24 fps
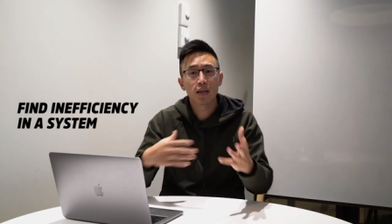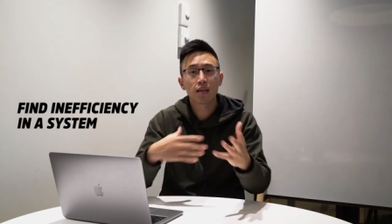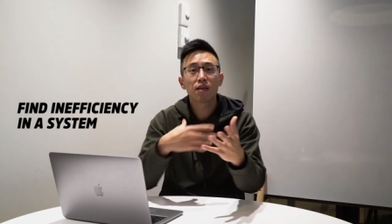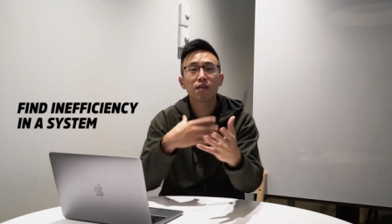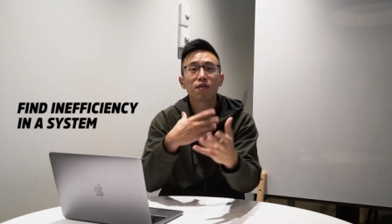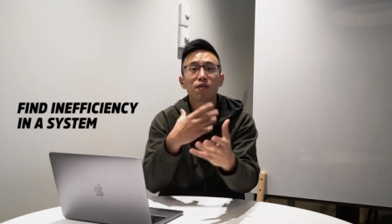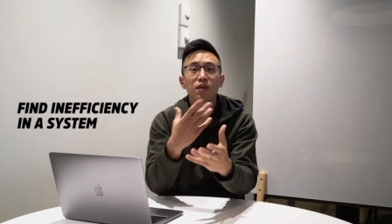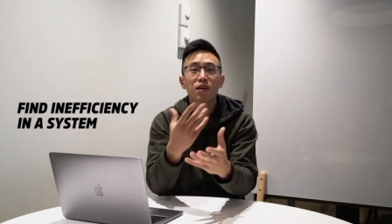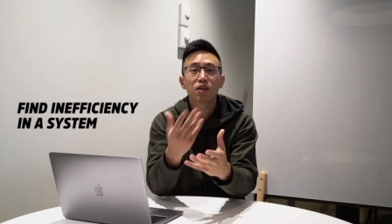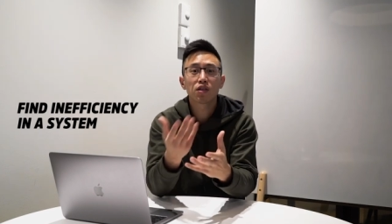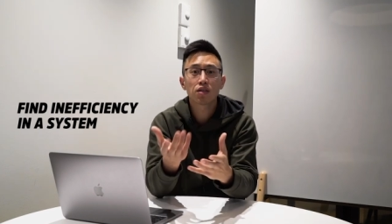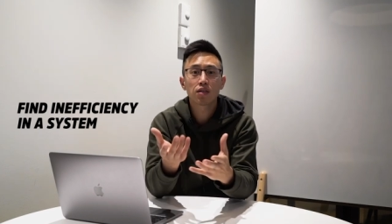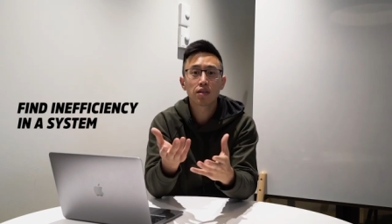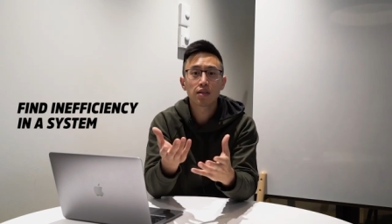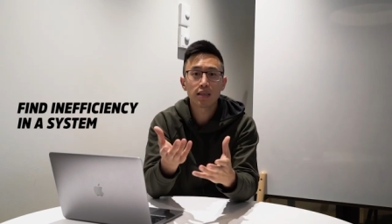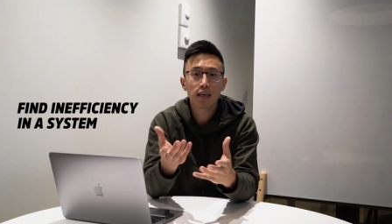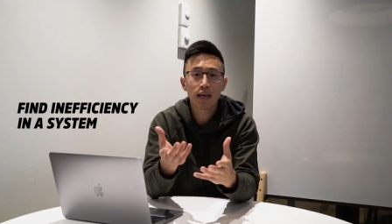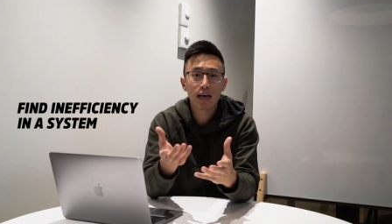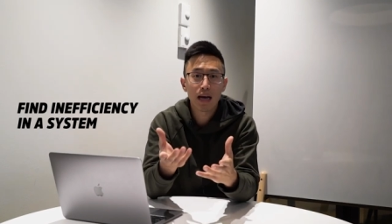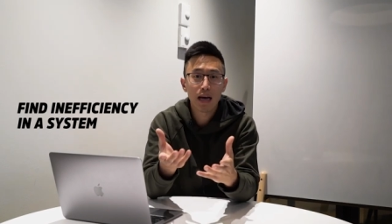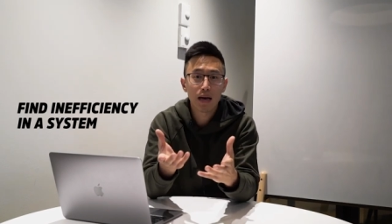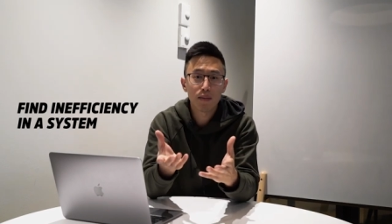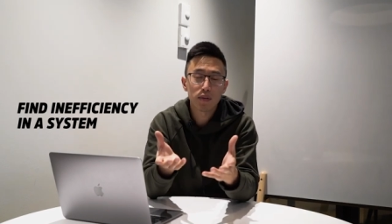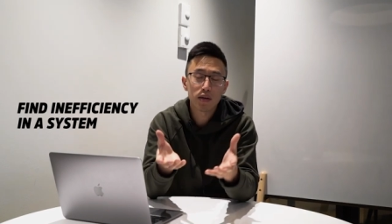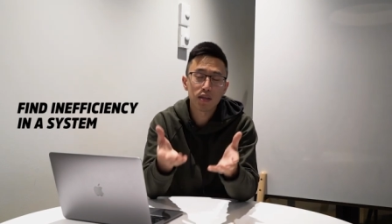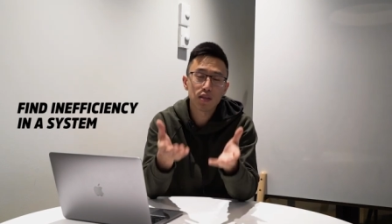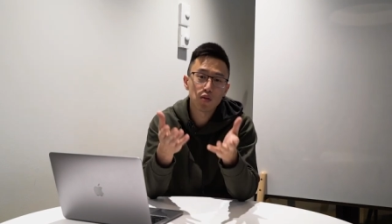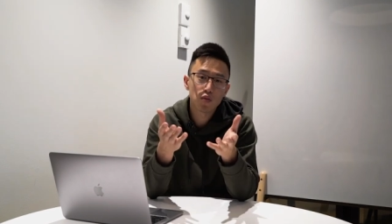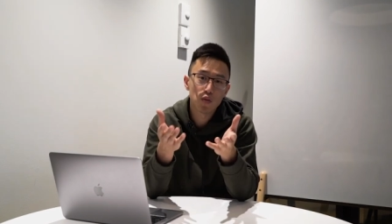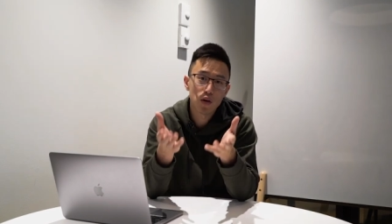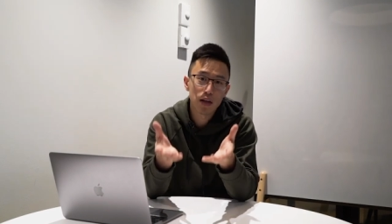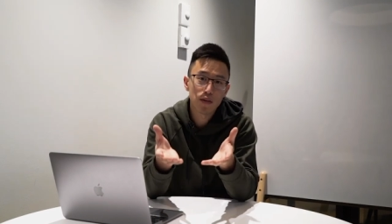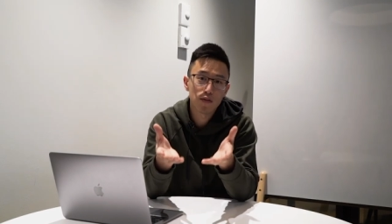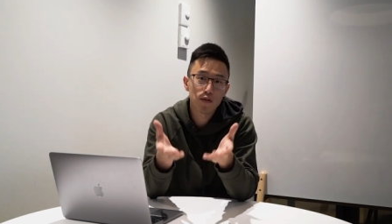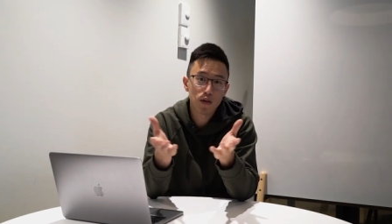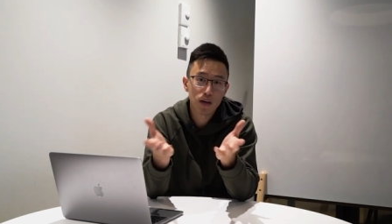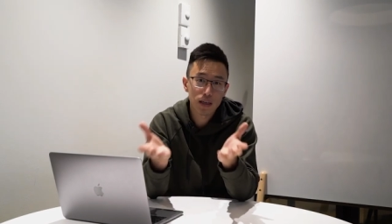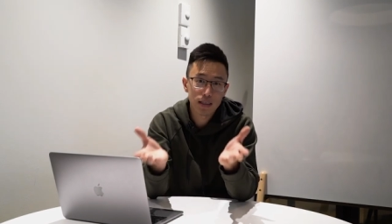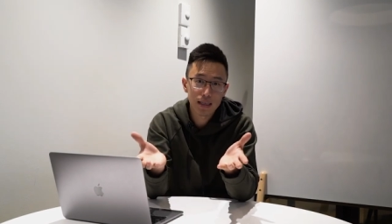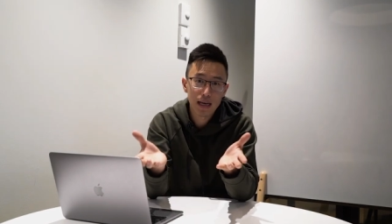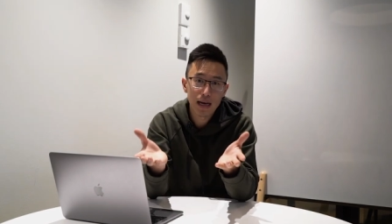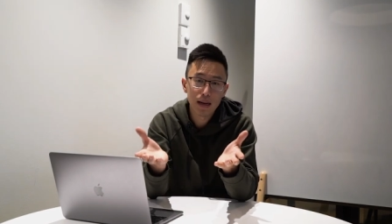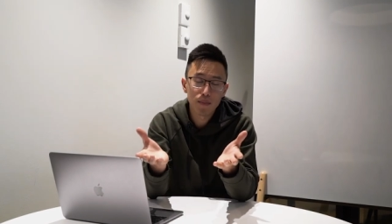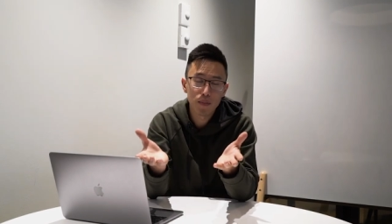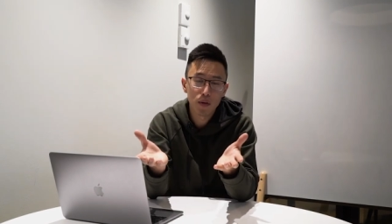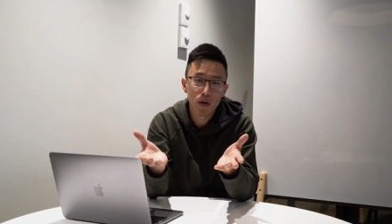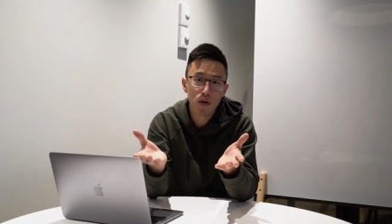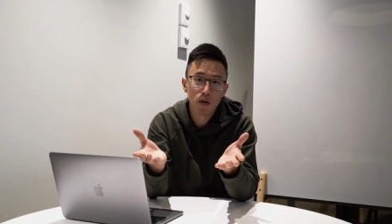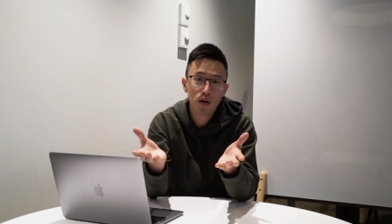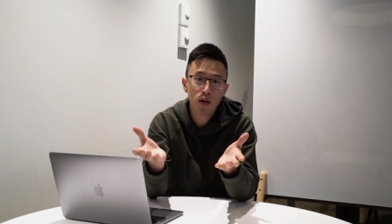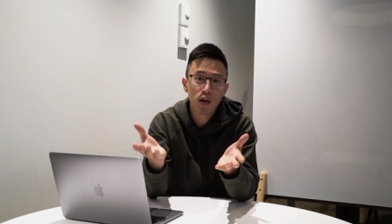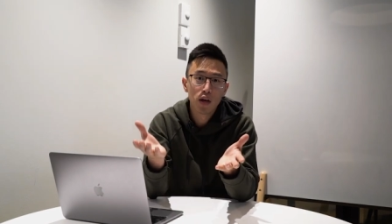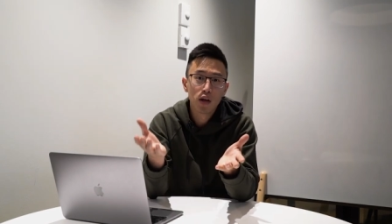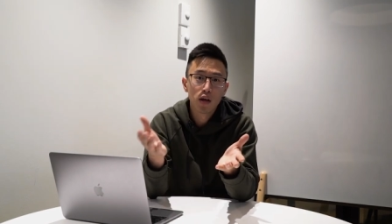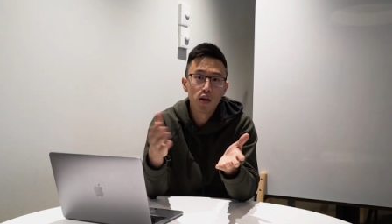Inefficiency happens when, for example,